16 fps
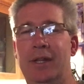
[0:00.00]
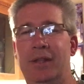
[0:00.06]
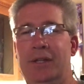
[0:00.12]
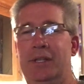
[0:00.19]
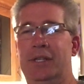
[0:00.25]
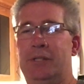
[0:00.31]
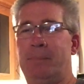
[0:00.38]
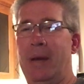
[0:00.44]
The
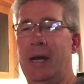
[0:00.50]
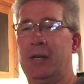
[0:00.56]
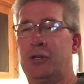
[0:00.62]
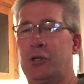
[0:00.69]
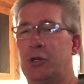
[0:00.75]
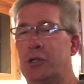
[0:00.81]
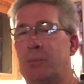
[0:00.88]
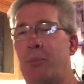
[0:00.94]

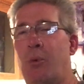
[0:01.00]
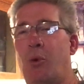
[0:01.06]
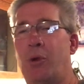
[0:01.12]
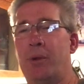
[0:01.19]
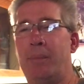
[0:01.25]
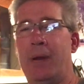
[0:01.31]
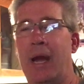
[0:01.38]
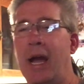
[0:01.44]
dispatcher's
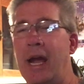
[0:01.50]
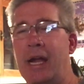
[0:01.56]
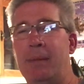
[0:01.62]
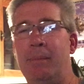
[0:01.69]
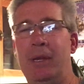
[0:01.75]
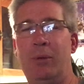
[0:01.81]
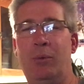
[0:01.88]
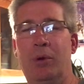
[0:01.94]
board
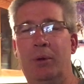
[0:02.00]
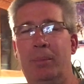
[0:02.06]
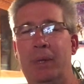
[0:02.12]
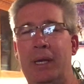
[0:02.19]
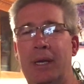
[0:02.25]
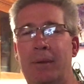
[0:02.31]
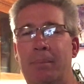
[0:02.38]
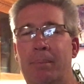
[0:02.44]
behind me will
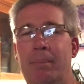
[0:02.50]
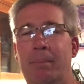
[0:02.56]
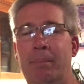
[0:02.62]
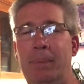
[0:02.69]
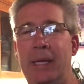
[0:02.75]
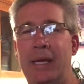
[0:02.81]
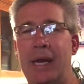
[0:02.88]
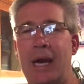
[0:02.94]
be a
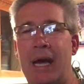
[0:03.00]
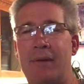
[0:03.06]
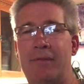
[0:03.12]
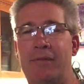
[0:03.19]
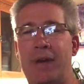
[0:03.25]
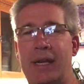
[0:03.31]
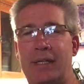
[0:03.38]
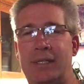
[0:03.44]
beehive
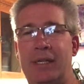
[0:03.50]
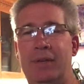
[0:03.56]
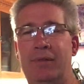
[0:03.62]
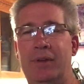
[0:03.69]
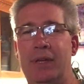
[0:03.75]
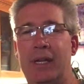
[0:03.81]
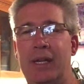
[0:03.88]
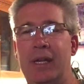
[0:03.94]
of
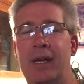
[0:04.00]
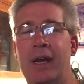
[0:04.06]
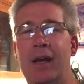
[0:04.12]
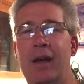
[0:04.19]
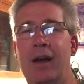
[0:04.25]
activity